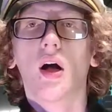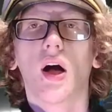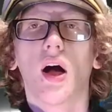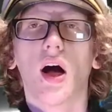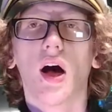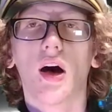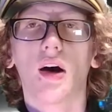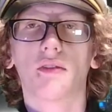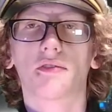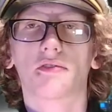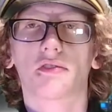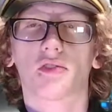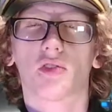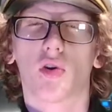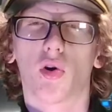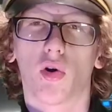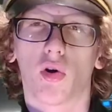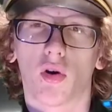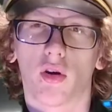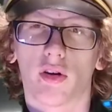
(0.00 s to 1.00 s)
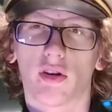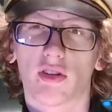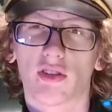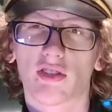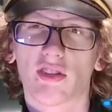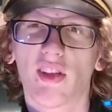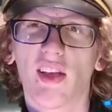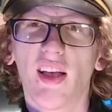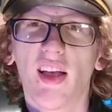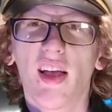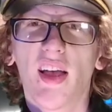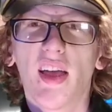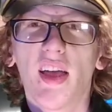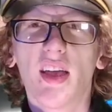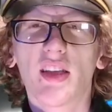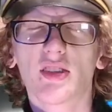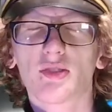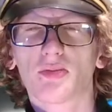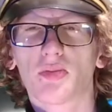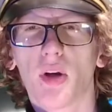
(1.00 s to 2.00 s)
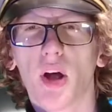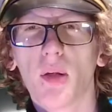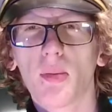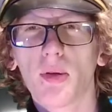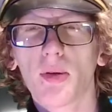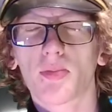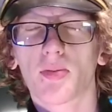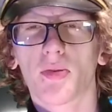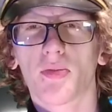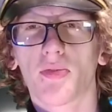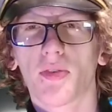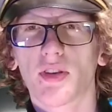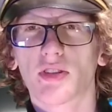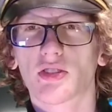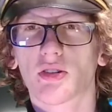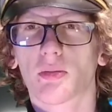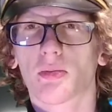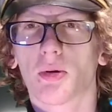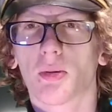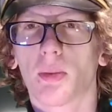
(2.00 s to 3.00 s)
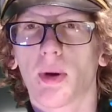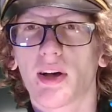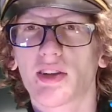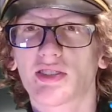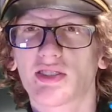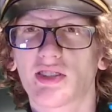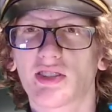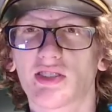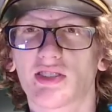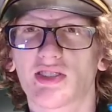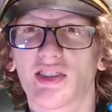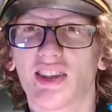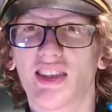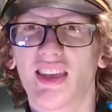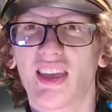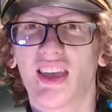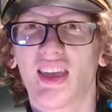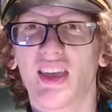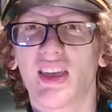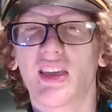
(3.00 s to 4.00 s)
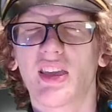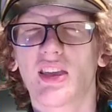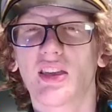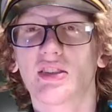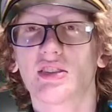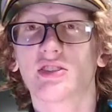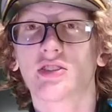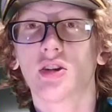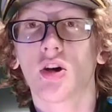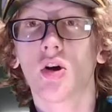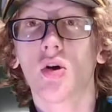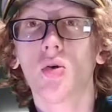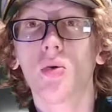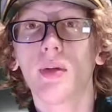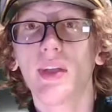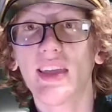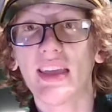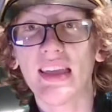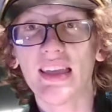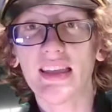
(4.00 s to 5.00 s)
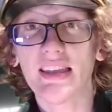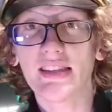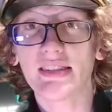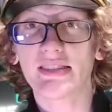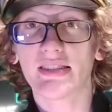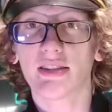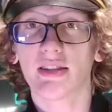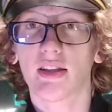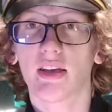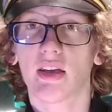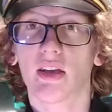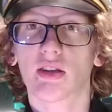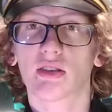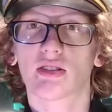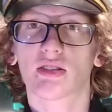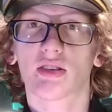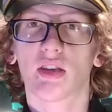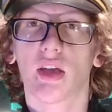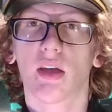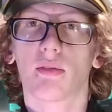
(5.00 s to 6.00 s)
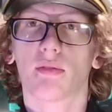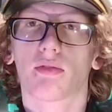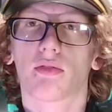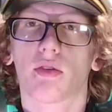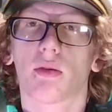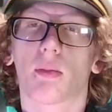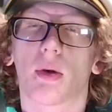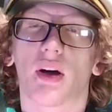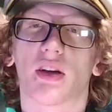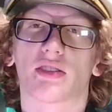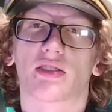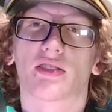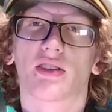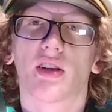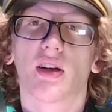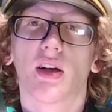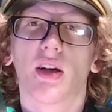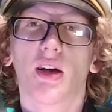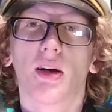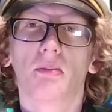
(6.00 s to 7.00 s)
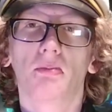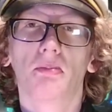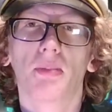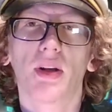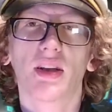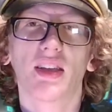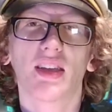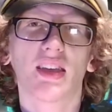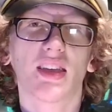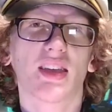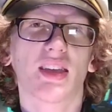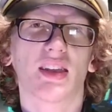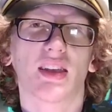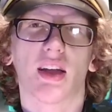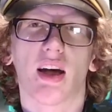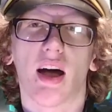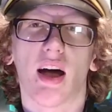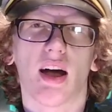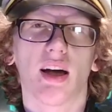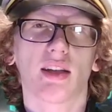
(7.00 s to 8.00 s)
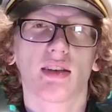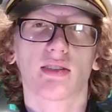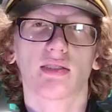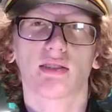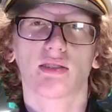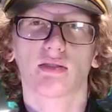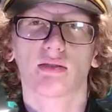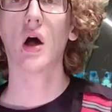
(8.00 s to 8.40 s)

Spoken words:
Of course. It's probably Professor Proboscis thinking he can so easily escape from us. But he cannot.